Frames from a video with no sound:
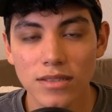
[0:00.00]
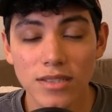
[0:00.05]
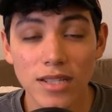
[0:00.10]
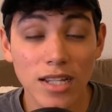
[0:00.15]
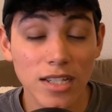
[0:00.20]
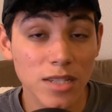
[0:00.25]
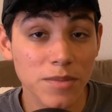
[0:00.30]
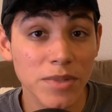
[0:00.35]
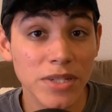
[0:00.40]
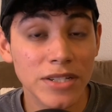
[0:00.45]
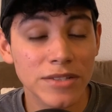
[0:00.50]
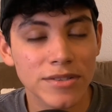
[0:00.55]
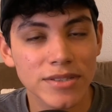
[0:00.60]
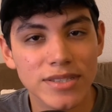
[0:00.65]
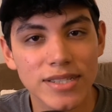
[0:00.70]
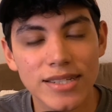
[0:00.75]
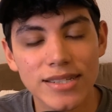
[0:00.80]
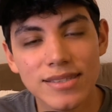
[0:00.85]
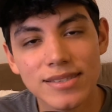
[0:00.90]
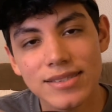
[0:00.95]
documentary
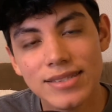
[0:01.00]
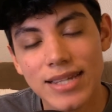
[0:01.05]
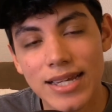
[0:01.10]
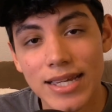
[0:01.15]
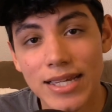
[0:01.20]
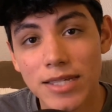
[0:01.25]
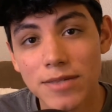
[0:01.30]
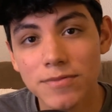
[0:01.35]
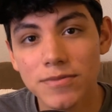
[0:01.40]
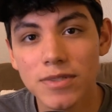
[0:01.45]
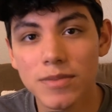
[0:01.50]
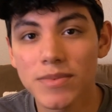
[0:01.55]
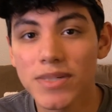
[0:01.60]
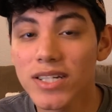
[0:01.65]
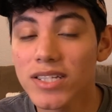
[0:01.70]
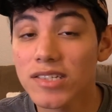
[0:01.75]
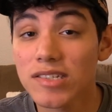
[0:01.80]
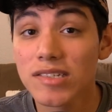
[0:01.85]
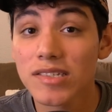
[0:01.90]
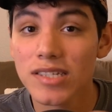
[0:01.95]
takes time from
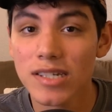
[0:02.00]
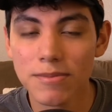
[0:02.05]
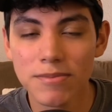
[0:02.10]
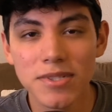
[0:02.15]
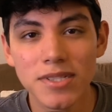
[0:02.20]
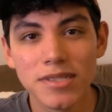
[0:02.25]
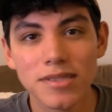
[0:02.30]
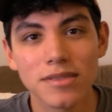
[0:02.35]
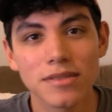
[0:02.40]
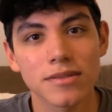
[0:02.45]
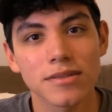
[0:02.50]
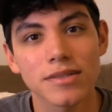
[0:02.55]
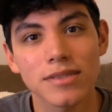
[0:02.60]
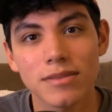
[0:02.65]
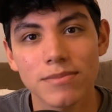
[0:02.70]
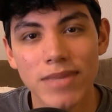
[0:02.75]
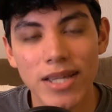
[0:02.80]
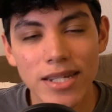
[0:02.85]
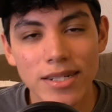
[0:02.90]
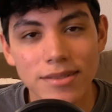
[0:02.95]
other subjects or other
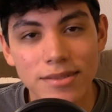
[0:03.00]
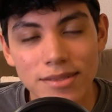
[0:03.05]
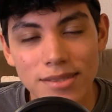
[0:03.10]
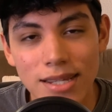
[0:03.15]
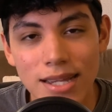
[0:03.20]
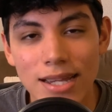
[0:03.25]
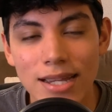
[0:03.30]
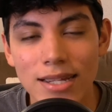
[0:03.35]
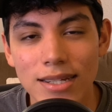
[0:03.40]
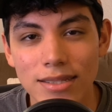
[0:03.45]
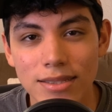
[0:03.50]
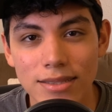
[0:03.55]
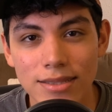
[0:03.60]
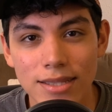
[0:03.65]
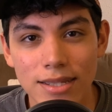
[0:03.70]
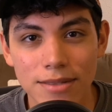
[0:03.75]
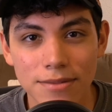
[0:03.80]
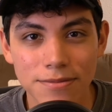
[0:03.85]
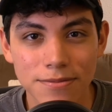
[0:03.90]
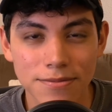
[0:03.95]
matters
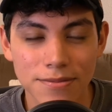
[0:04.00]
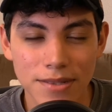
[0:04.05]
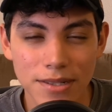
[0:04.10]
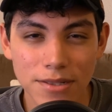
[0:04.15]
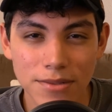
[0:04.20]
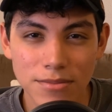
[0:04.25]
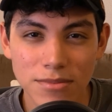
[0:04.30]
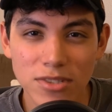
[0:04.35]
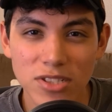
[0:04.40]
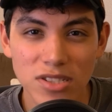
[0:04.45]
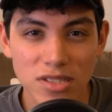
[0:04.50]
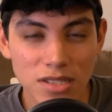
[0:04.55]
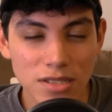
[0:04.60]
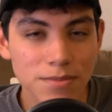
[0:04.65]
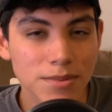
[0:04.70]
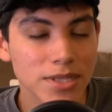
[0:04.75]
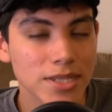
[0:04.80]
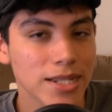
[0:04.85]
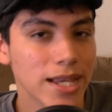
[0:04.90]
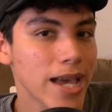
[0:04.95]
that felt should have
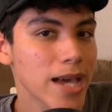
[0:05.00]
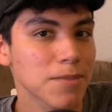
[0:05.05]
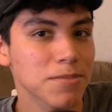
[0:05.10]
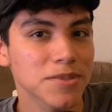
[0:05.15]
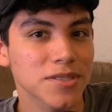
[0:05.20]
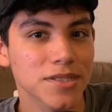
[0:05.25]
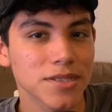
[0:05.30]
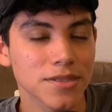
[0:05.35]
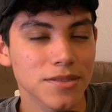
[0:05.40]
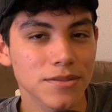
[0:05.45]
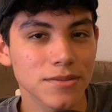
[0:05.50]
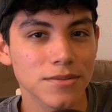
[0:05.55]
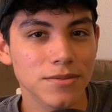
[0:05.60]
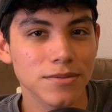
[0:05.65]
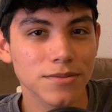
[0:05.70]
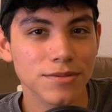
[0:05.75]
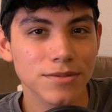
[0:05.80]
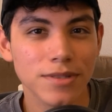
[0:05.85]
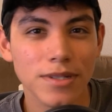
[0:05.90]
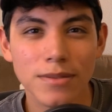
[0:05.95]
been absent
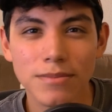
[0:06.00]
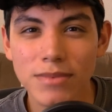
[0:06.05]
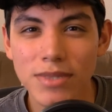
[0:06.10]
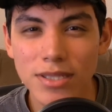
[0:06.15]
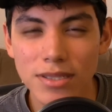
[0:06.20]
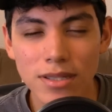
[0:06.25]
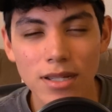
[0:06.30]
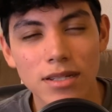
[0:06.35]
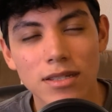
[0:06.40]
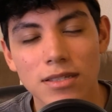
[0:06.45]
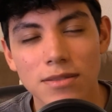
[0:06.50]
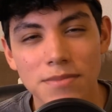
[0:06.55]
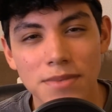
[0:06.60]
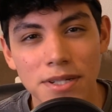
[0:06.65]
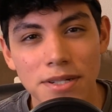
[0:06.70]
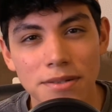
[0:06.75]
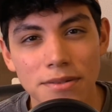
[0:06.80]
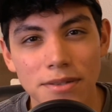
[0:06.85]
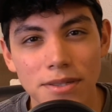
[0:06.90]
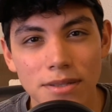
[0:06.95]
from the
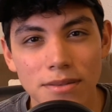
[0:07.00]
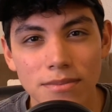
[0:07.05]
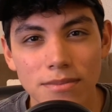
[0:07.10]
documentary.